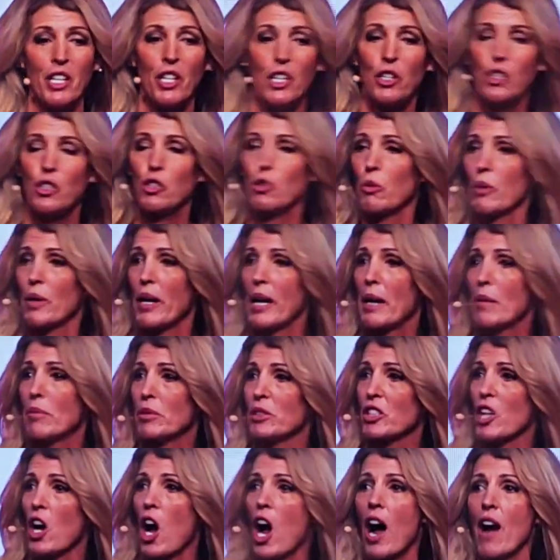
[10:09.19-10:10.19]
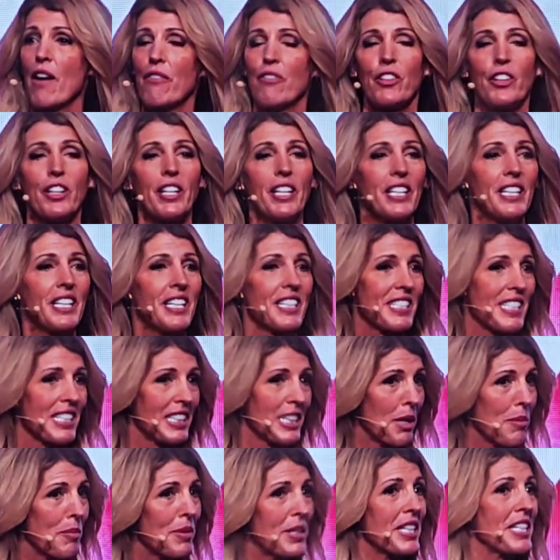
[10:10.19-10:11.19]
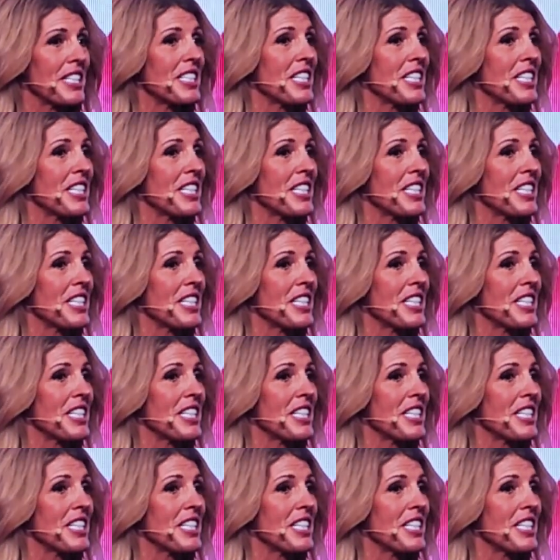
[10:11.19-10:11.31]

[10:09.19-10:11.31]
So we're able to offer it as a limited